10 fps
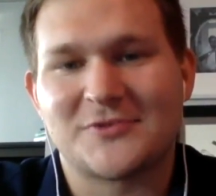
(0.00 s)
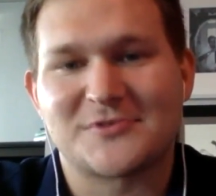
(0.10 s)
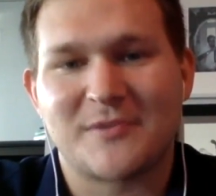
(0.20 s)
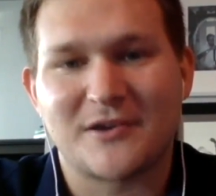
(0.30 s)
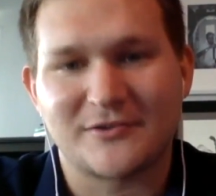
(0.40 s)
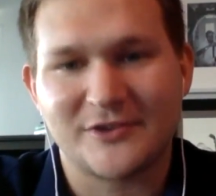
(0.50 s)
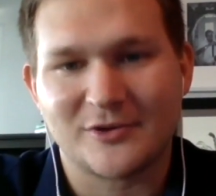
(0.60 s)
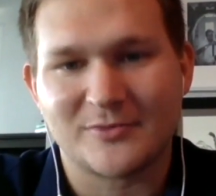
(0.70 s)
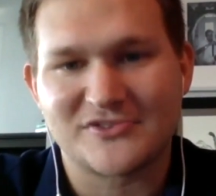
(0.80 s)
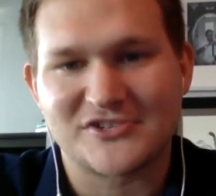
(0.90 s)
It was a
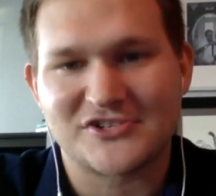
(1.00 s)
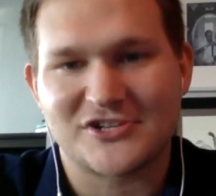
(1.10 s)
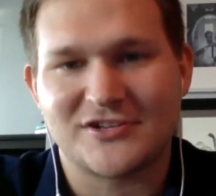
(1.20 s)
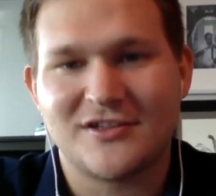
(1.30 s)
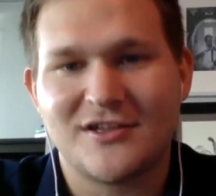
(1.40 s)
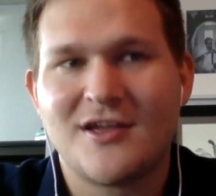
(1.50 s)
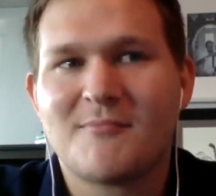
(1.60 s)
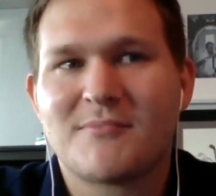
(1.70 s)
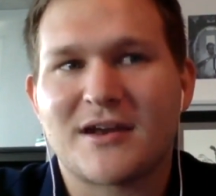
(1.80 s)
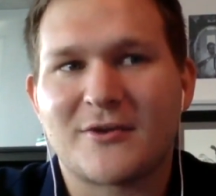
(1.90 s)
paralegal position,
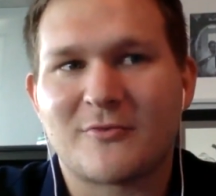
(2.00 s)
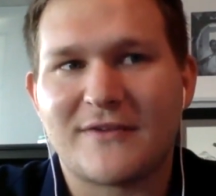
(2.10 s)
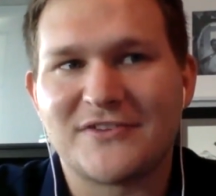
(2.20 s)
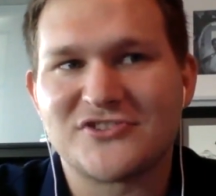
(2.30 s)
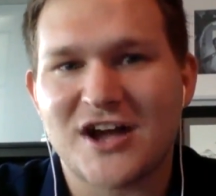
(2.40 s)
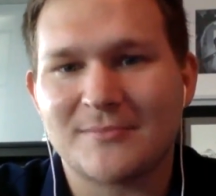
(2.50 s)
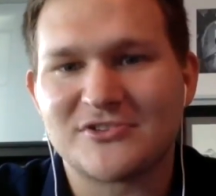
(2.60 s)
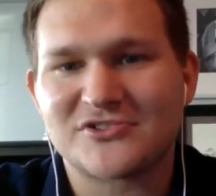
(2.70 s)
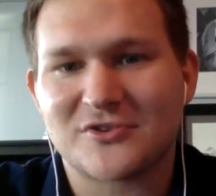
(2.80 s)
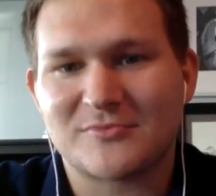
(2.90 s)
but I read the
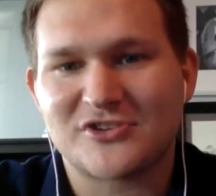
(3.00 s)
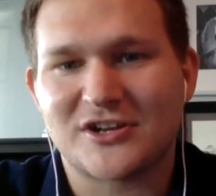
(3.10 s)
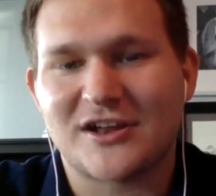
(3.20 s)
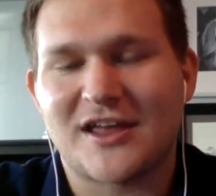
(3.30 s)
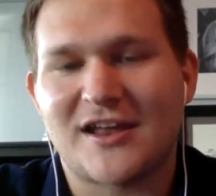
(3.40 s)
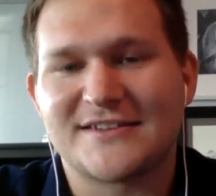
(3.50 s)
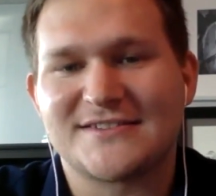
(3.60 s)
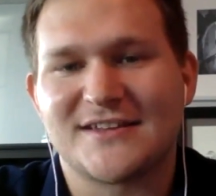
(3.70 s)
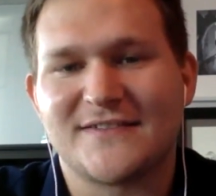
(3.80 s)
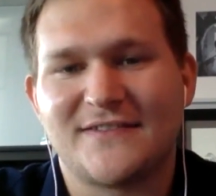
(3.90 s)
job description and I
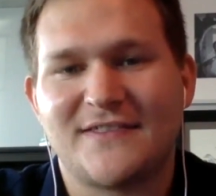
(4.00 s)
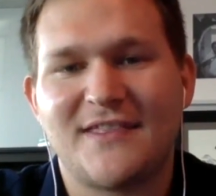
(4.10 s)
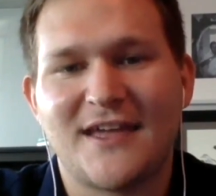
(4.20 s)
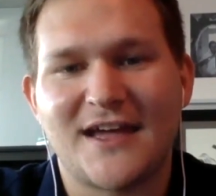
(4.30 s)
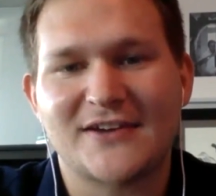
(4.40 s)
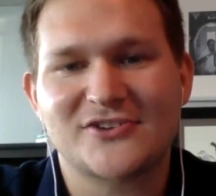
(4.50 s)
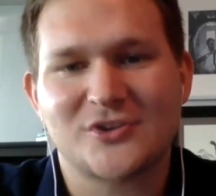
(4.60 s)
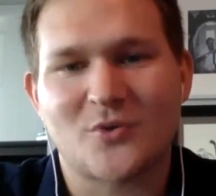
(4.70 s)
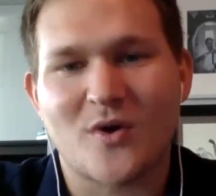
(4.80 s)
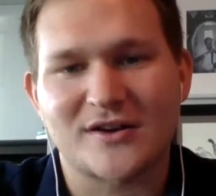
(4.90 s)
said, they
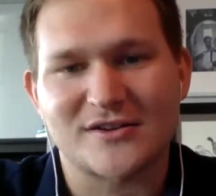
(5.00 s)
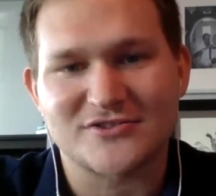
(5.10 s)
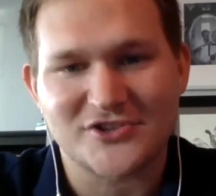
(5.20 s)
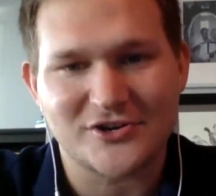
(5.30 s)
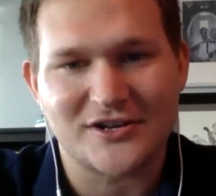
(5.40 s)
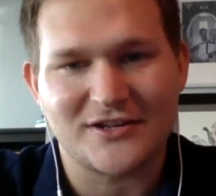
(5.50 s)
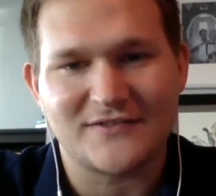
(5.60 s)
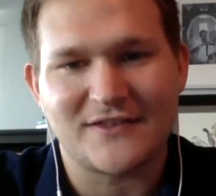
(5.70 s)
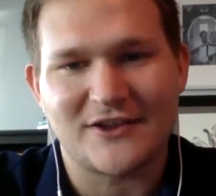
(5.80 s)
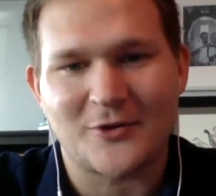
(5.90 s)
actually want an attorney.
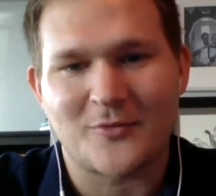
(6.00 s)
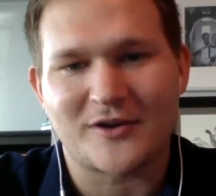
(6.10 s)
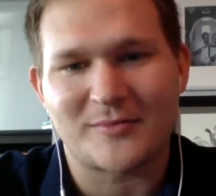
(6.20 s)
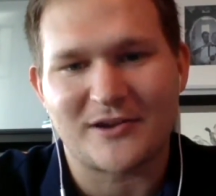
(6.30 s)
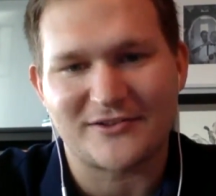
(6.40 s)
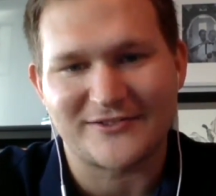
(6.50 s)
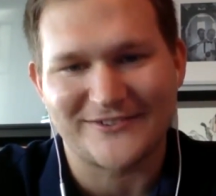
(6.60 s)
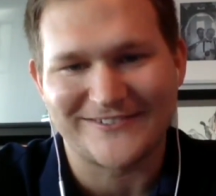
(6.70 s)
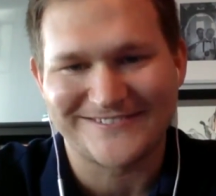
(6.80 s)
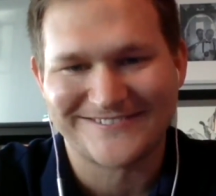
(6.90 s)
They don't want a paralegal.